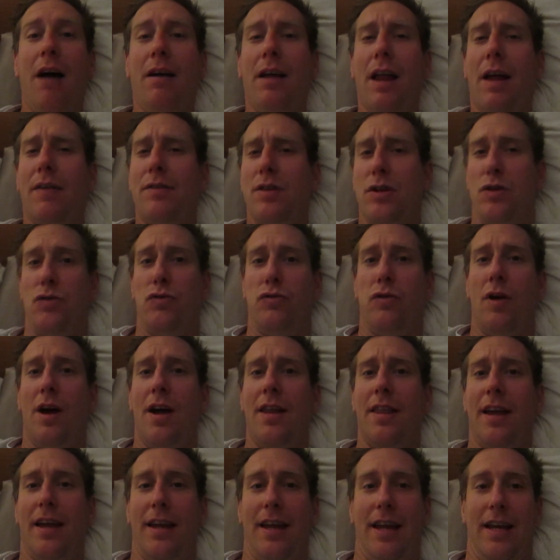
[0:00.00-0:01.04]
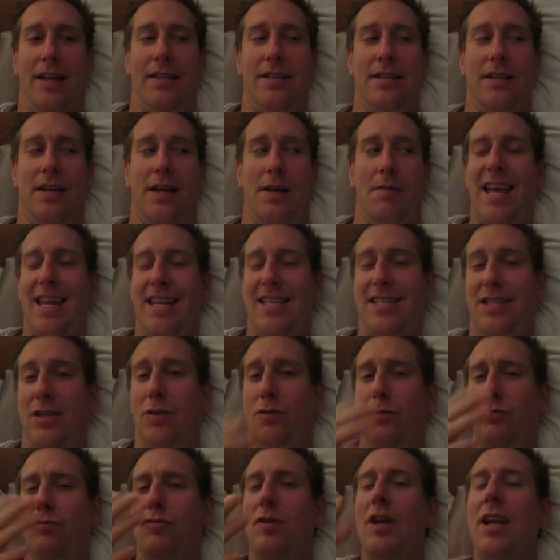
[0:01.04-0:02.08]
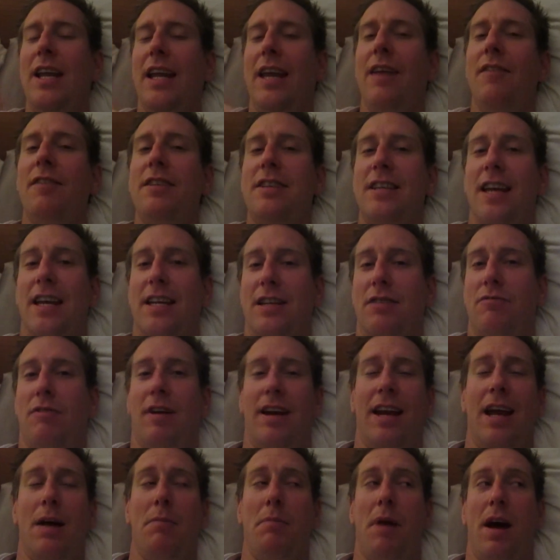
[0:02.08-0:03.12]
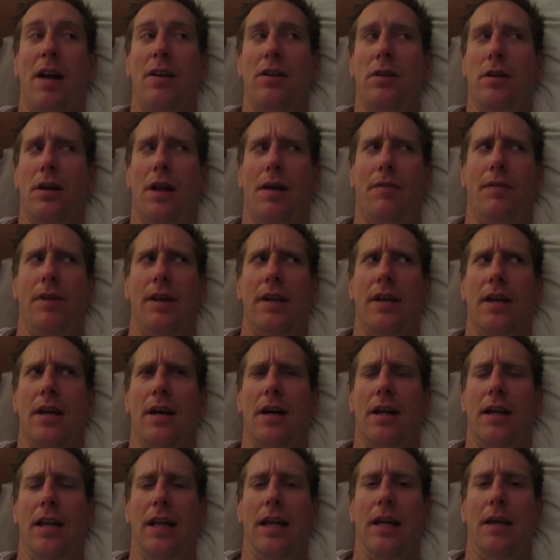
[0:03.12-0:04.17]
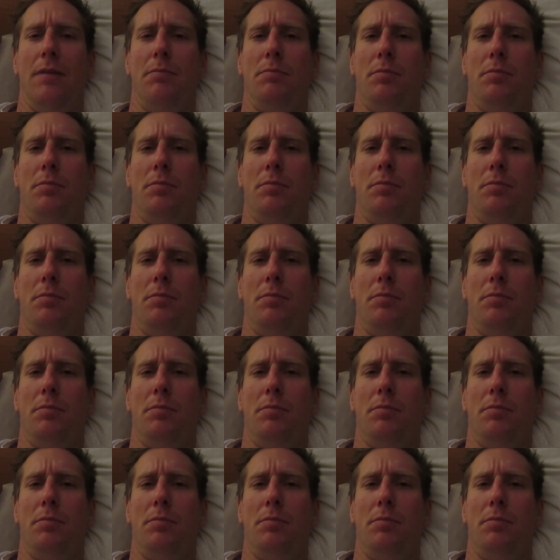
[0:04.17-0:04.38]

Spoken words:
I'm going to have to try that next time. It's still really irritated right now, but I don't have any garlic.